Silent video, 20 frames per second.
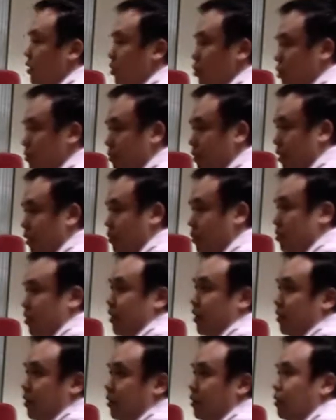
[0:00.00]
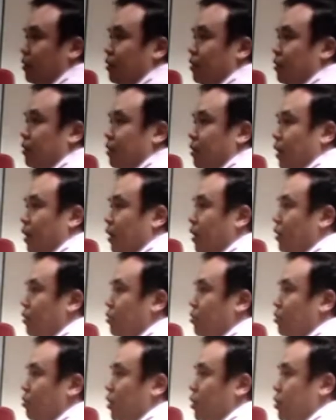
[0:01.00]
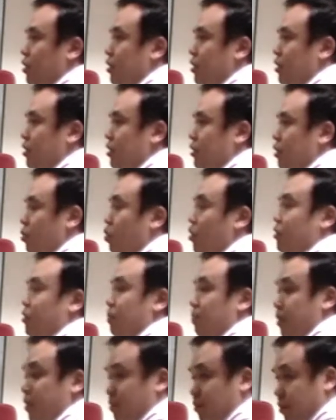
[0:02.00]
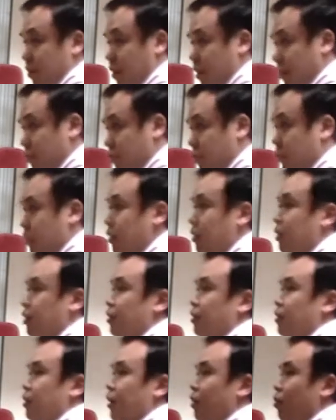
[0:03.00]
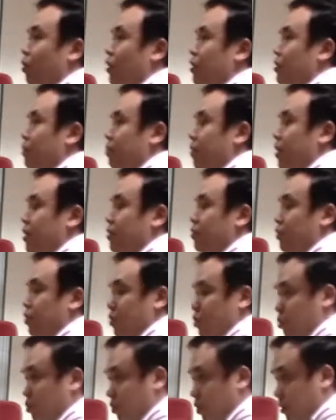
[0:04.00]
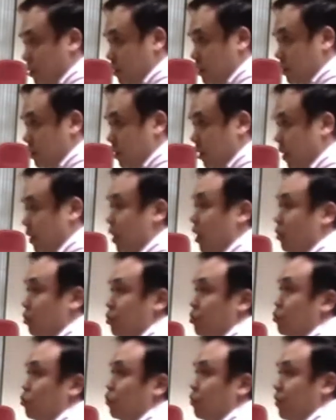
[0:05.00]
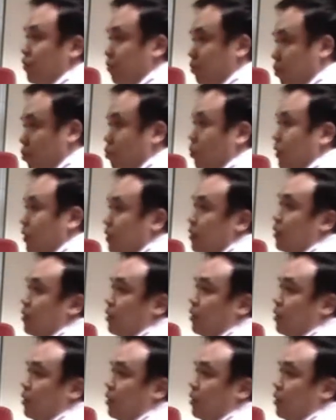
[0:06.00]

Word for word: leadership comes together uh, to actually decide what's the best for the country and what's the best for the students and how to move it forward.